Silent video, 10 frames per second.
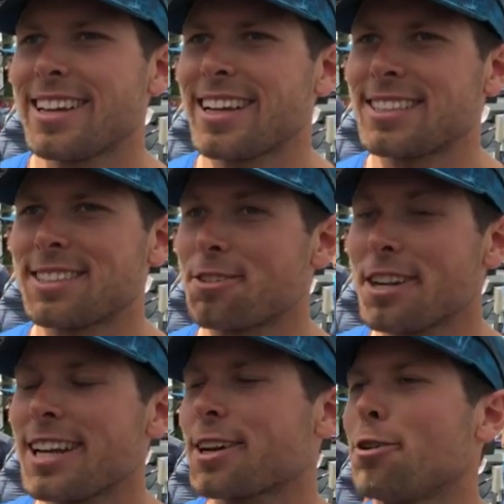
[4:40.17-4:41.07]
yeah, it's a
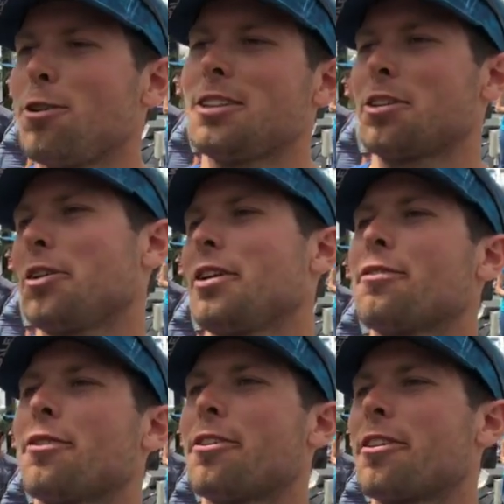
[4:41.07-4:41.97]
really cool toy
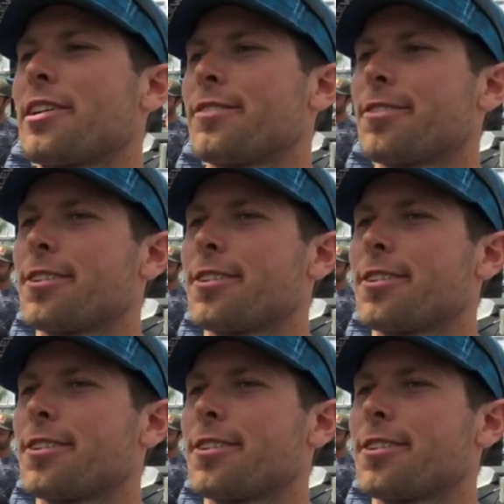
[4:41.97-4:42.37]
for,